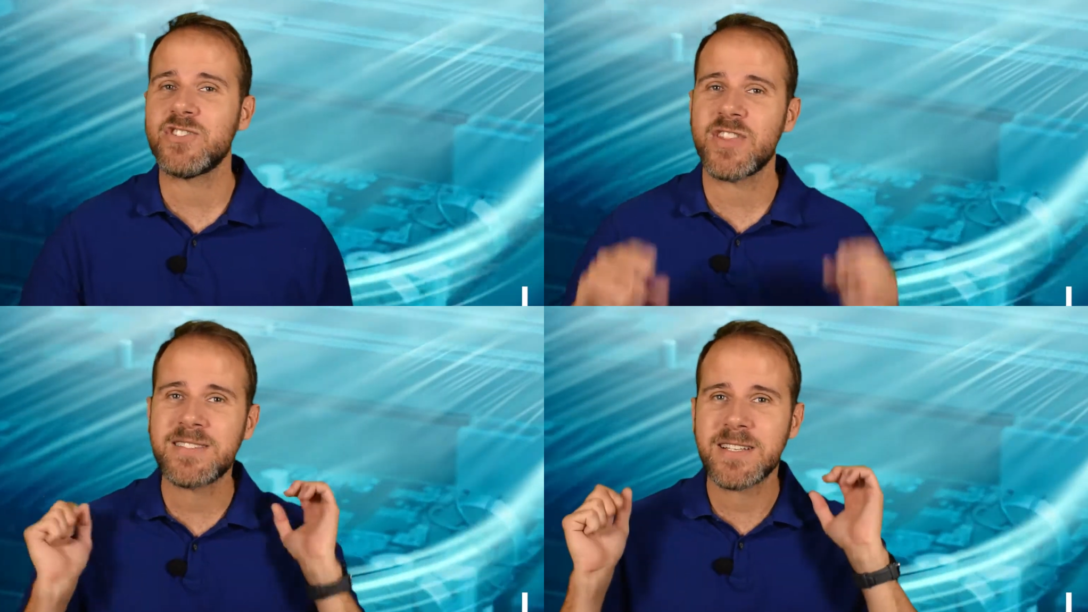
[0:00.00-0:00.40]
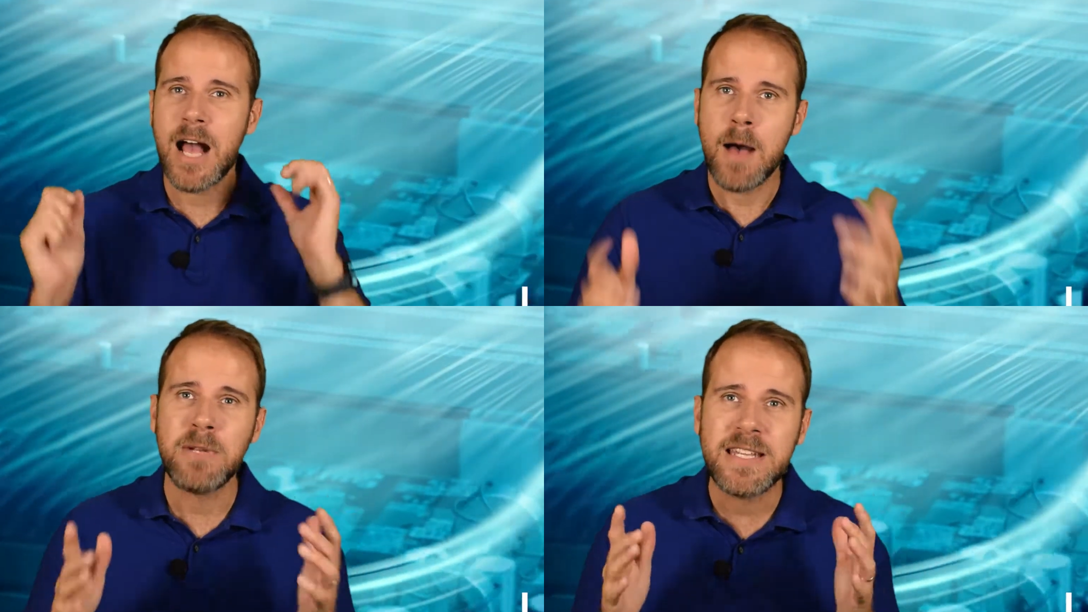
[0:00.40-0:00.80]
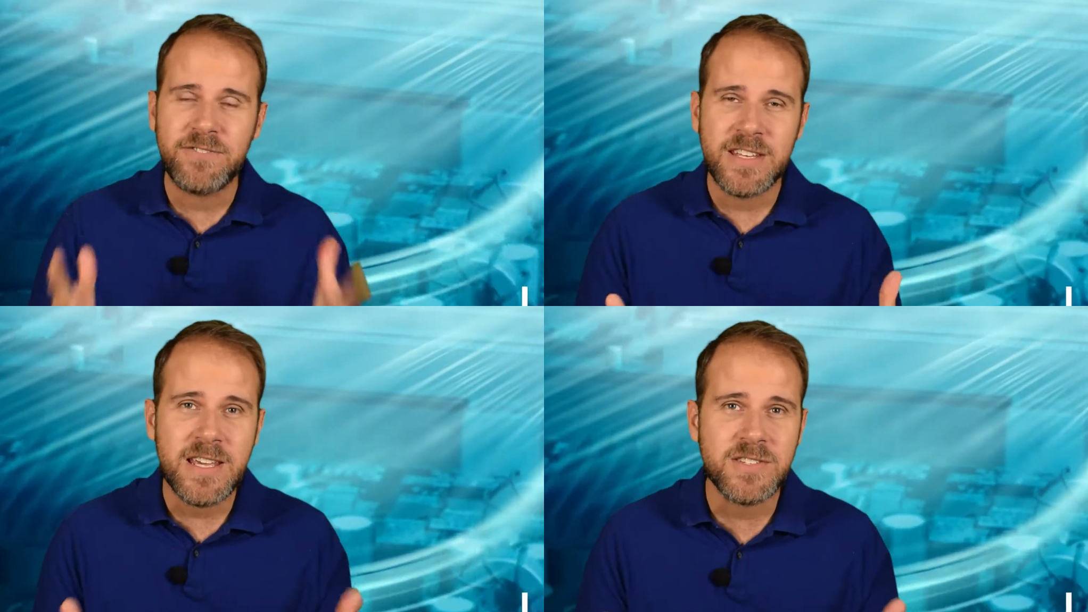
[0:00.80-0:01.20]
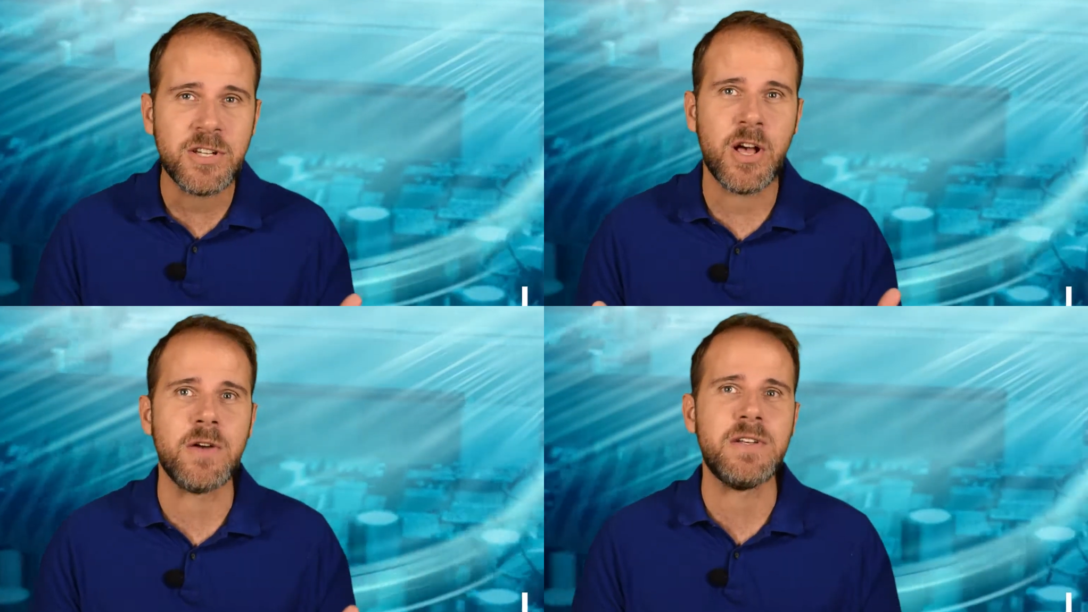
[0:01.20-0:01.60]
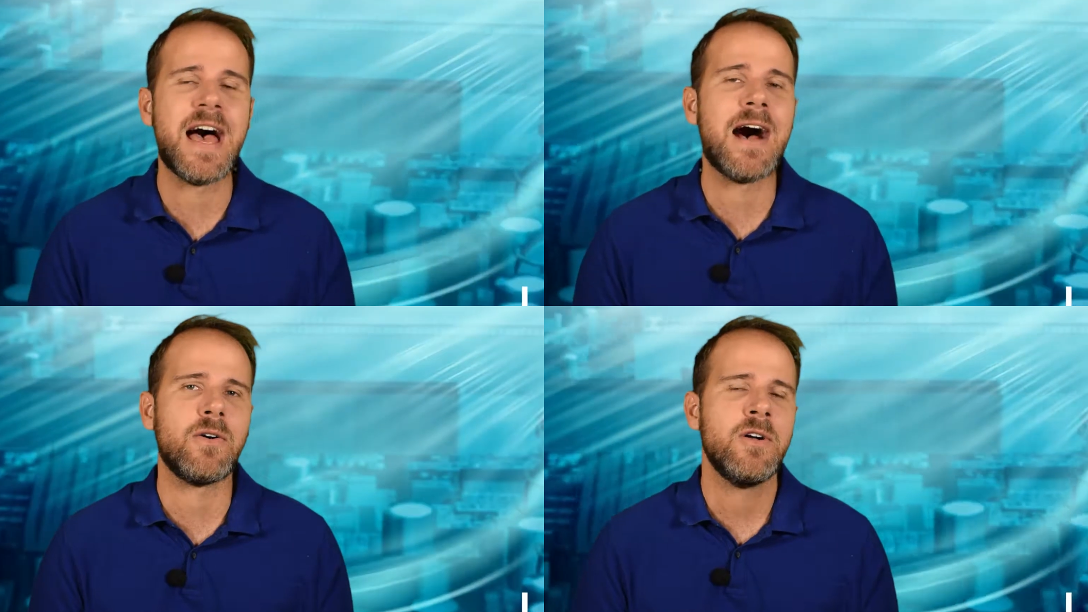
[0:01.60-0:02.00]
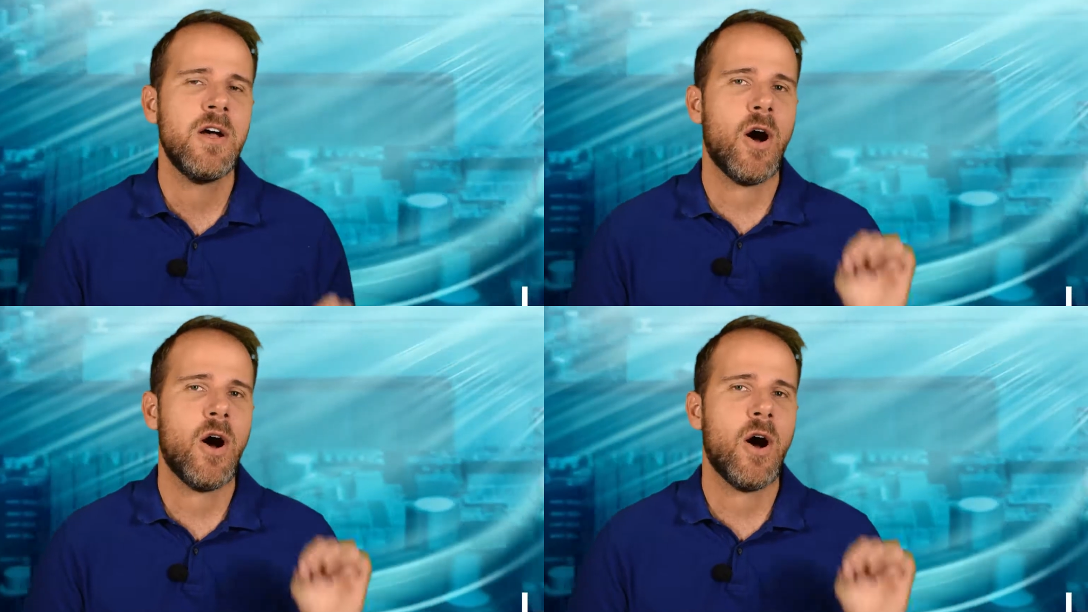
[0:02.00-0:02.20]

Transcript: so that's a couple of years ago now,